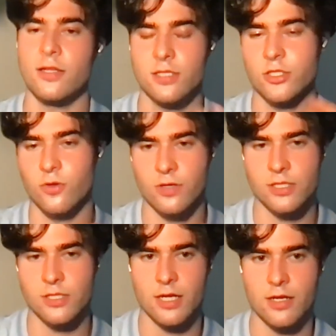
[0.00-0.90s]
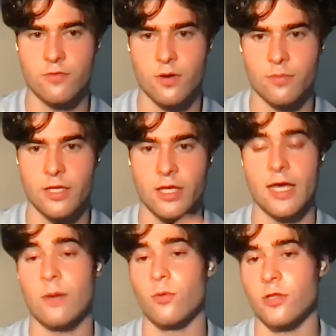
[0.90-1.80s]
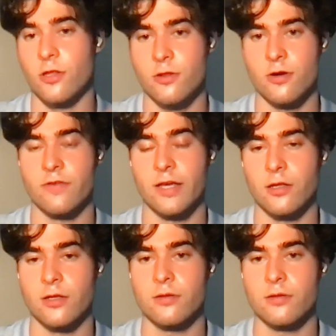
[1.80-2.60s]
that you are descended from King Edward III of England.